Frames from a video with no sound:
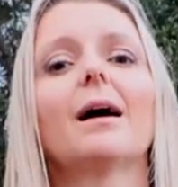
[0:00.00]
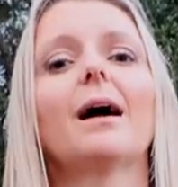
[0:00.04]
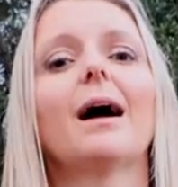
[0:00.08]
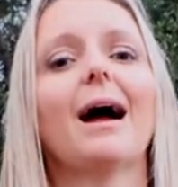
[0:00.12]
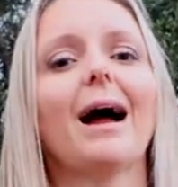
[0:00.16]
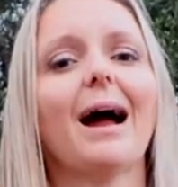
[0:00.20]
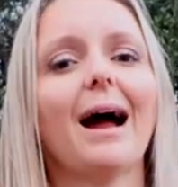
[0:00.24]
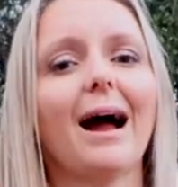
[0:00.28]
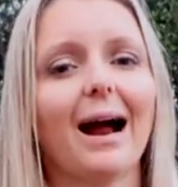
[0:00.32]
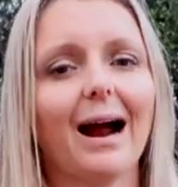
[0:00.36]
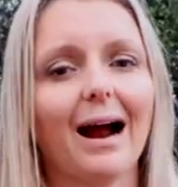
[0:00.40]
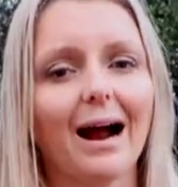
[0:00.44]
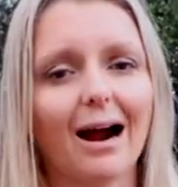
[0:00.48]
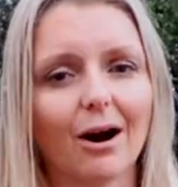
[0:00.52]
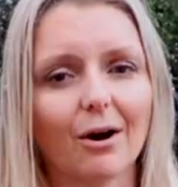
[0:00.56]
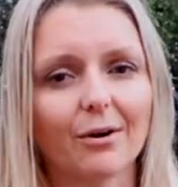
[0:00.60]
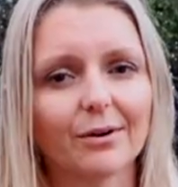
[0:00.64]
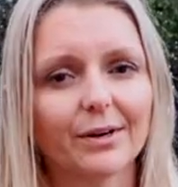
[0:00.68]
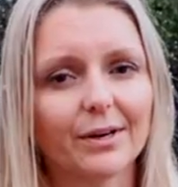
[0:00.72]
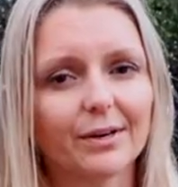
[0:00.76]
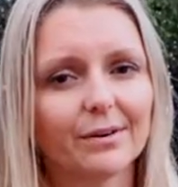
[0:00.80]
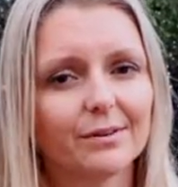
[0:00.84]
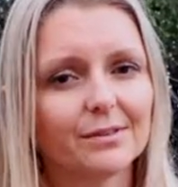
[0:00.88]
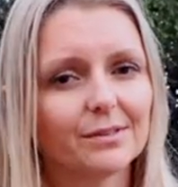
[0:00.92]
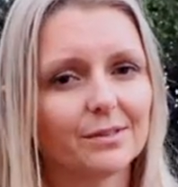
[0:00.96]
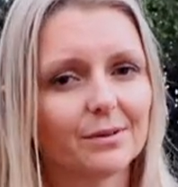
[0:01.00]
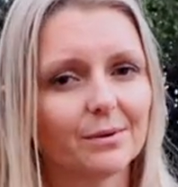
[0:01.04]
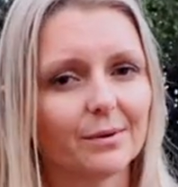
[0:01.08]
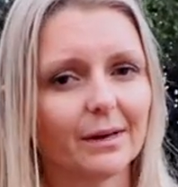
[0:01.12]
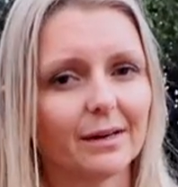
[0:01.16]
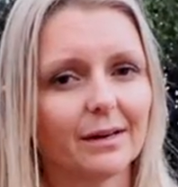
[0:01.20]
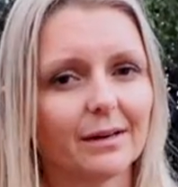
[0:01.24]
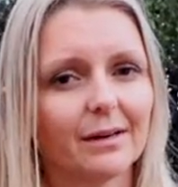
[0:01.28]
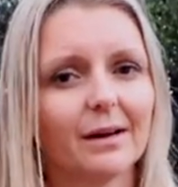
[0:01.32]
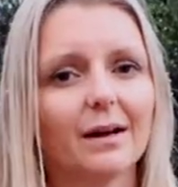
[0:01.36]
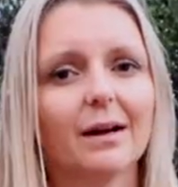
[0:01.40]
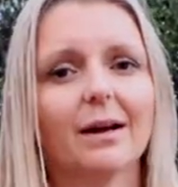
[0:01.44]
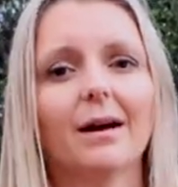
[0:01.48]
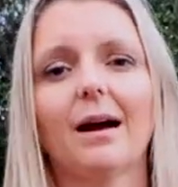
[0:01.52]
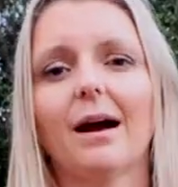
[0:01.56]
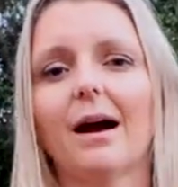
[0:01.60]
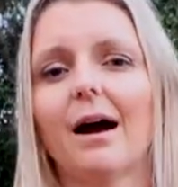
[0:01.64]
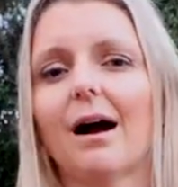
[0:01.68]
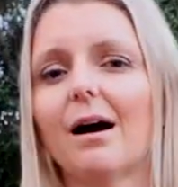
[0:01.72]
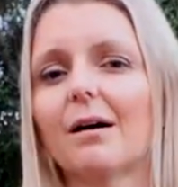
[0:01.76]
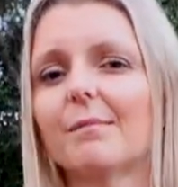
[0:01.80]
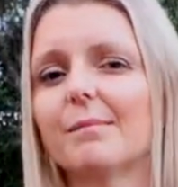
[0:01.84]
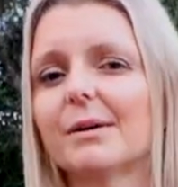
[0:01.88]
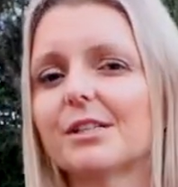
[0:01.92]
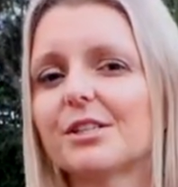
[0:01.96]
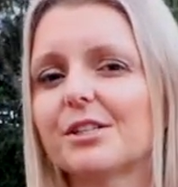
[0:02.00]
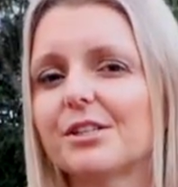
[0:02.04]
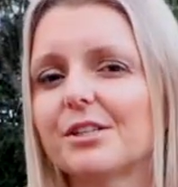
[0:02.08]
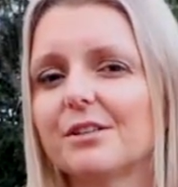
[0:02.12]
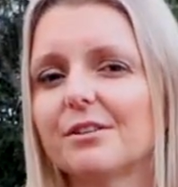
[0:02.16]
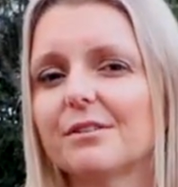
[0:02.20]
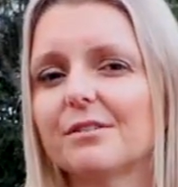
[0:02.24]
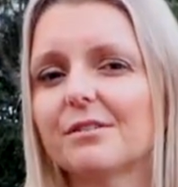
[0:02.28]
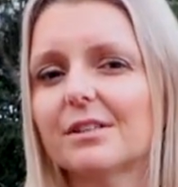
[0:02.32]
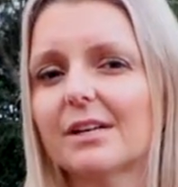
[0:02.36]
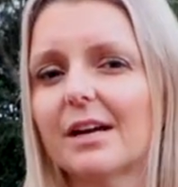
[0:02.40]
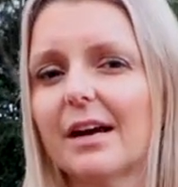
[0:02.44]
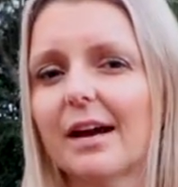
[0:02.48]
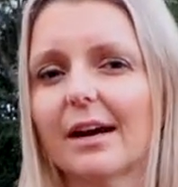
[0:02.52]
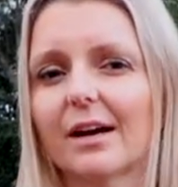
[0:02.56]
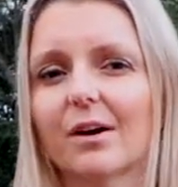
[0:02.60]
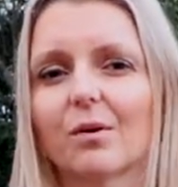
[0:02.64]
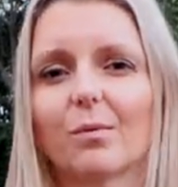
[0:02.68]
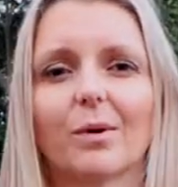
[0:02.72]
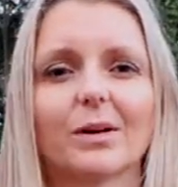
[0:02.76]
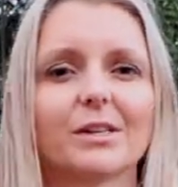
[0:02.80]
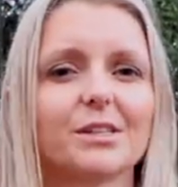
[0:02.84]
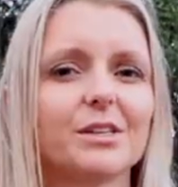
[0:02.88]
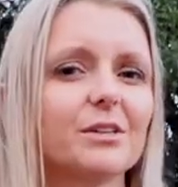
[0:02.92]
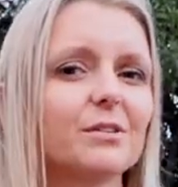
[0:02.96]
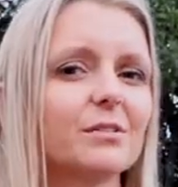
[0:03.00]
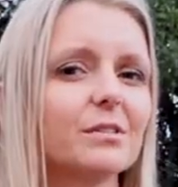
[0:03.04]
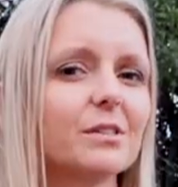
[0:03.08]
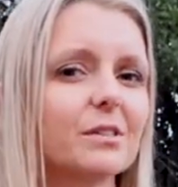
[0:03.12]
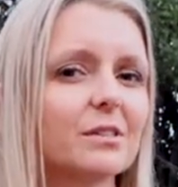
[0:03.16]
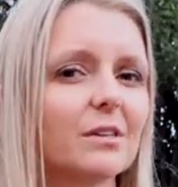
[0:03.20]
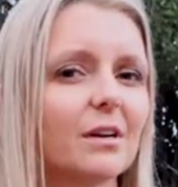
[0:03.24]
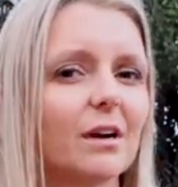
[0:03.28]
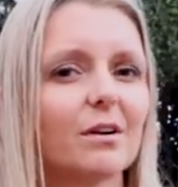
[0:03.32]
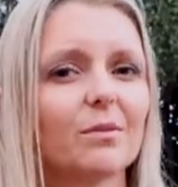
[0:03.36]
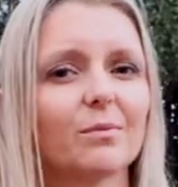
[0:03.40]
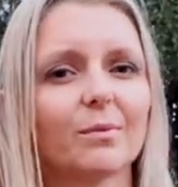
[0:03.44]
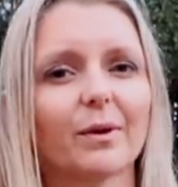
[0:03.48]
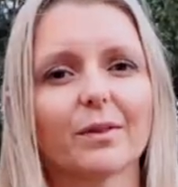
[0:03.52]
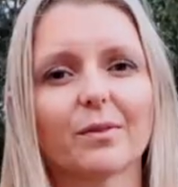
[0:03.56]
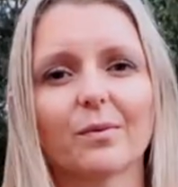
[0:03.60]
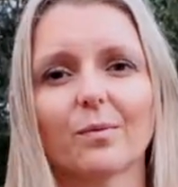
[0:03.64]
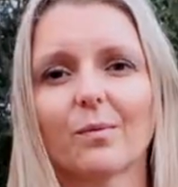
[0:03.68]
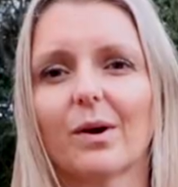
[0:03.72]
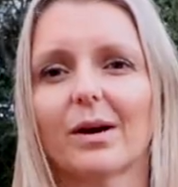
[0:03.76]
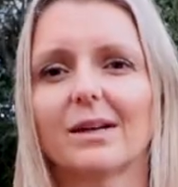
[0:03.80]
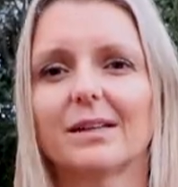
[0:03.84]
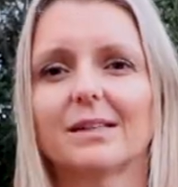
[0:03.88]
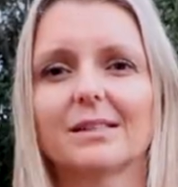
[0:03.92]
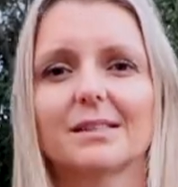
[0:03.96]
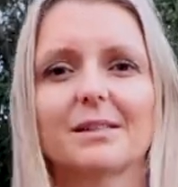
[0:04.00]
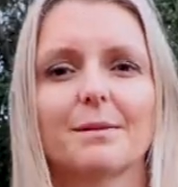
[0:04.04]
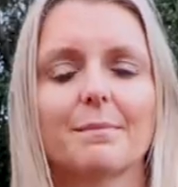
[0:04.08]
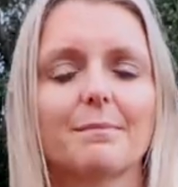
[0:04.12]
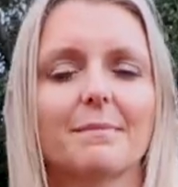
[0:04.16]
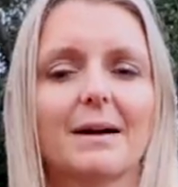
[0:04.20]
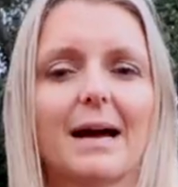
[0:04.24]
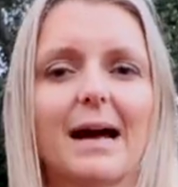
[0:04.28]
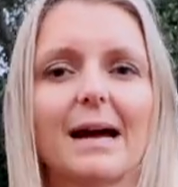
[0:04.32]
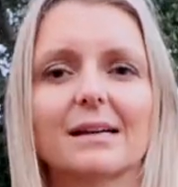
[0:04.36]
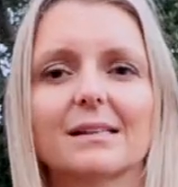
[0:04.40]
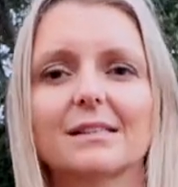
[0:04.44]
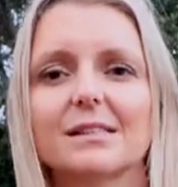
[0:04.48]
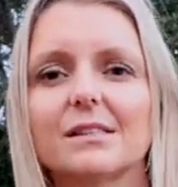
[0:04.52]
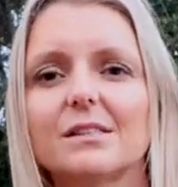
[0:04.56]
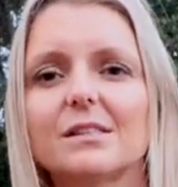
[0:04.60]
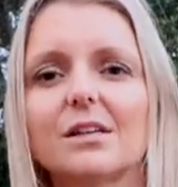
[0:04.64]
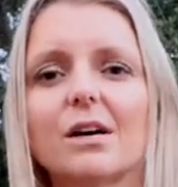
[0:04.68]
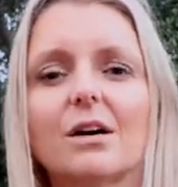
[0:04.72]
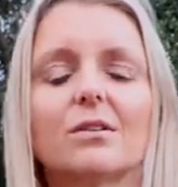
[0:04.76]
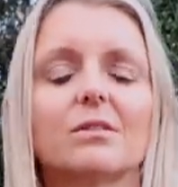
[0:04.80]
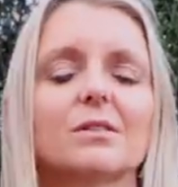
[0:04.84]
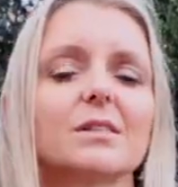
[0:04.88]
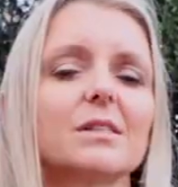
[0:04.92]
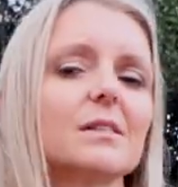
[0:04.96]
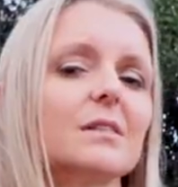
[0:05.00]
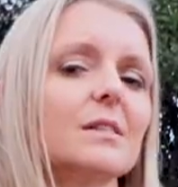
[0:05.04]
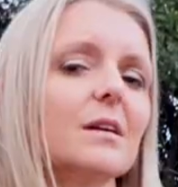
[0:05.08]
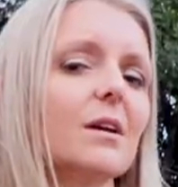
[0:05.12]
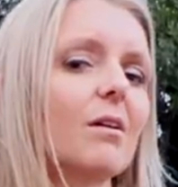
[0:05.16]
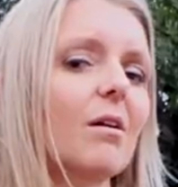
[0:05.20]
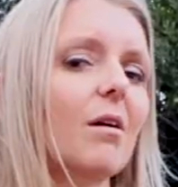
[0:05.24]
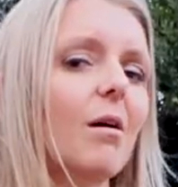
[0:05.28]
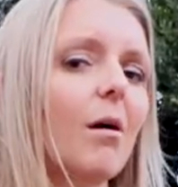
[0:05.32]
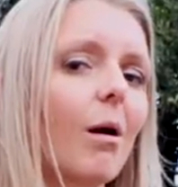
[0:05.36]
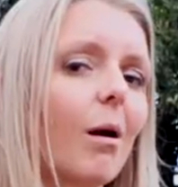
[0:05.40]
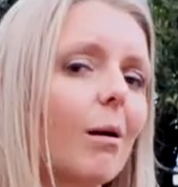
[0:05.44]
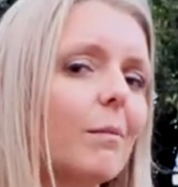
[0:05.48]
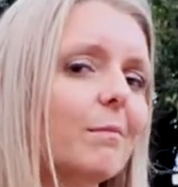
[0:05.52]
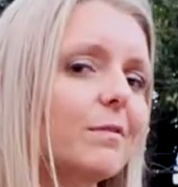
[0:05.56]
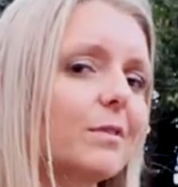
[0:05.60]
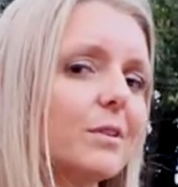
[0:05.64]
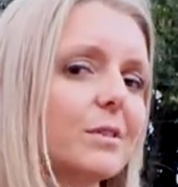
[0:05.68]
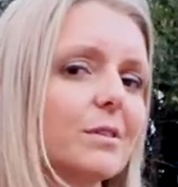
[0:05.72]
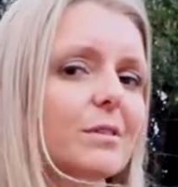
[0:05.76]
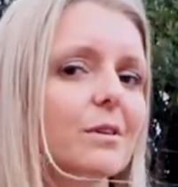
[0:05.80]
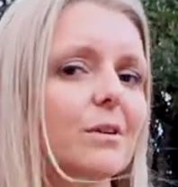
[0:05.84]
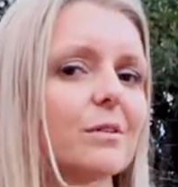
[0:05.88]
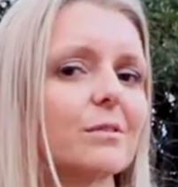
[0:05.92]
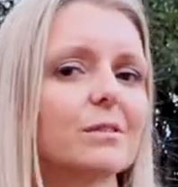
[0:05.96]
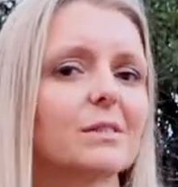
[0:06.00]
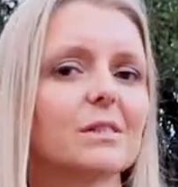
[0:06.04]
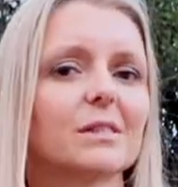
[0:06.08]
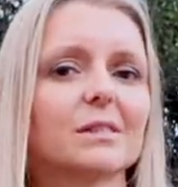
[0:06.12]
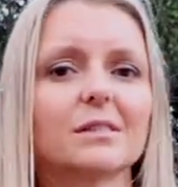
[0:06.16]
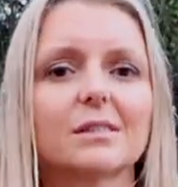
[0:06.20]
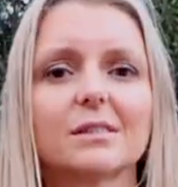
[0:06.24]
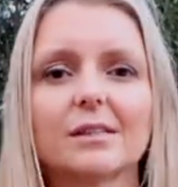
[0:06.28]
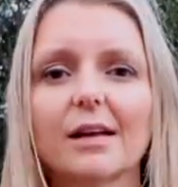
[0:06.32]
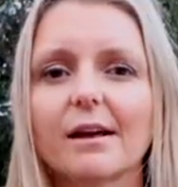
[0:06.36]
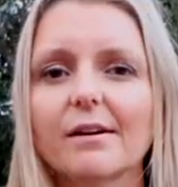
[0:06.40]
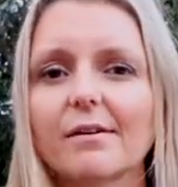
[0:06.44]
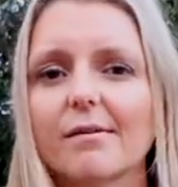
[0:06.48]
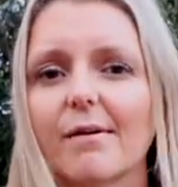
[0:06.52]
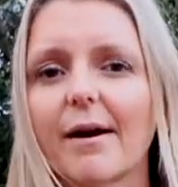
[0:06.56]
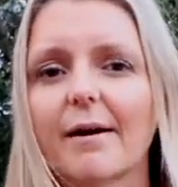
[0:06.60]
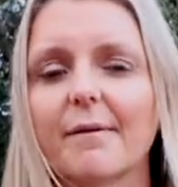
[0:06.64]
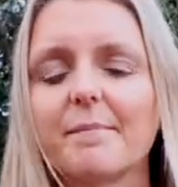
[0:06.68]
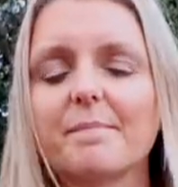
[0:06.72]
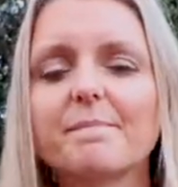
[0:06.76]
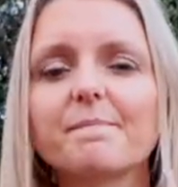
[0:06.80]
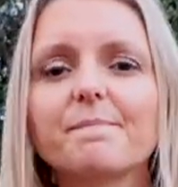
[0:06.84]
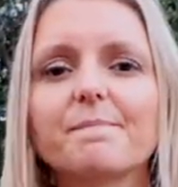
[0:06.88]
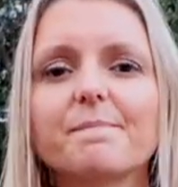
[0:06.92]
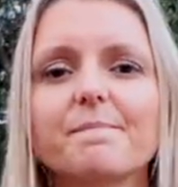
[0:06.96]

How do you do it? How much do you take? What do you start with? What's the max dose? Is there a harmful dose, etc.?